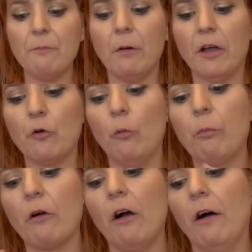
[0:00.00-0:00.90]
Michael
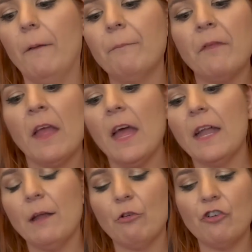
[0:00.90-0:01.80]
bra.
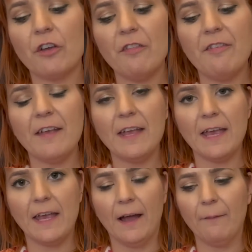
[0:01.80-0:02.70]
Now, as you can see
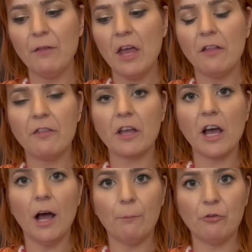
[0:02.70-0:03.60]
here, the
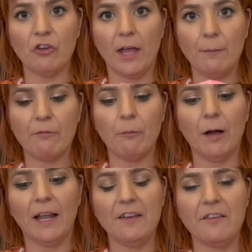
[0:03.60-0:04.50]
cup shape for my
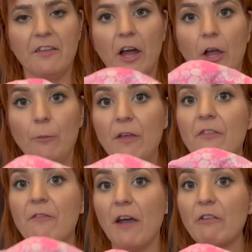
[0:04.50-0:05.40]
ladies at home is
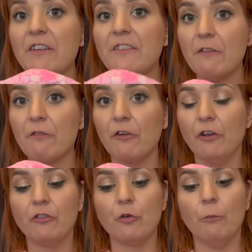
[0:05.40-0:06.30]
very
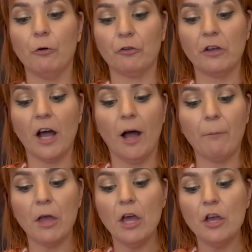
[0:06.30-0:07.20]
different to a modern
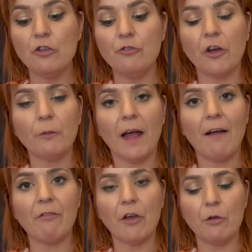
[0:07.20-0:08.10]
cup. You don't
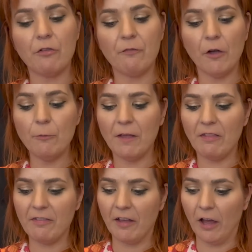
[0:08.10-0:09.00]
have those foam
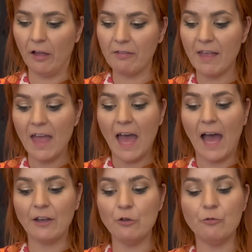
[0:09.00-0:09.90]
inserts
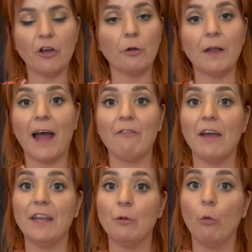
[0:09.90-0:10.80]
and you don't have
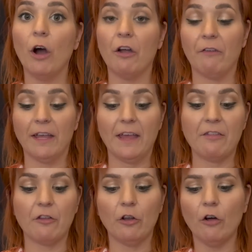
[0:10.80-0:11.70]
any wiring.
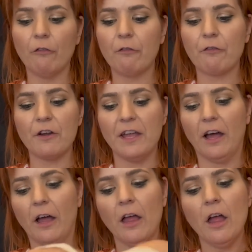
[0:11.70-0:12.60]
It's a lot
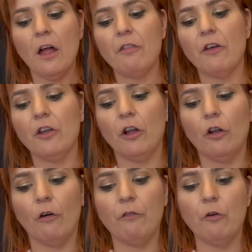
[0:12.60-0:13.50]
freer than a
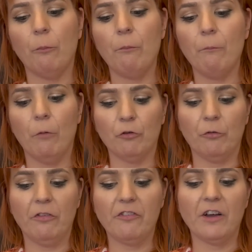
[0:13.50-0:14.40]
lot of your
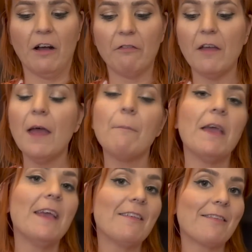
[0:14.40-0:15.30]
modern stuff. But
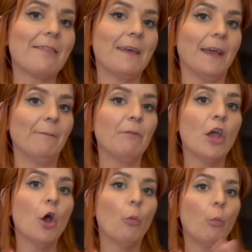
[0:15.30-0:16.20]
here's the thing,
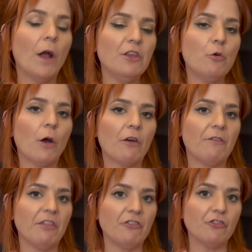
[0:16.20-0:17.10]
when you wear a
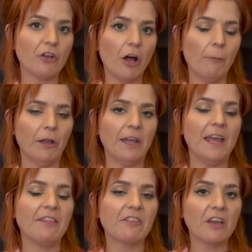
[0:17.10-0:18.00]
vintage garment,
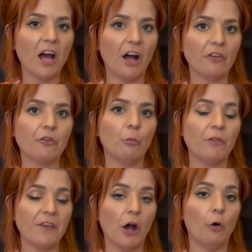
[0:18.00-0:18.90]
it's cut
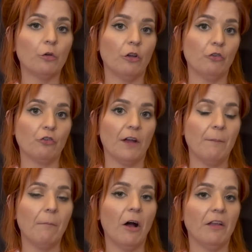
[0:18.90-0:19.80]
with the old lingerie
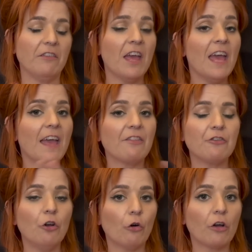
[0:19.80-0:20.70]
in mind. It's
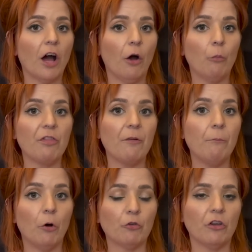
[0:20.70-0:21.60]
not cut with the
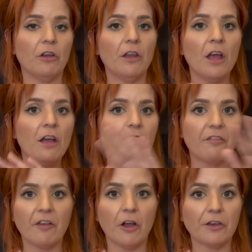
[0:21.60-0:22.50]
modern
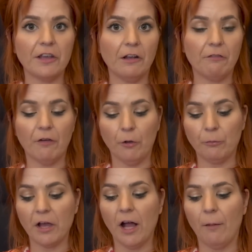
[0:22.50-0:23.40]
circular foam
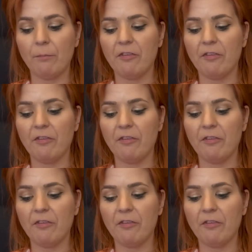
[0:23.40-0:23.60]
cups.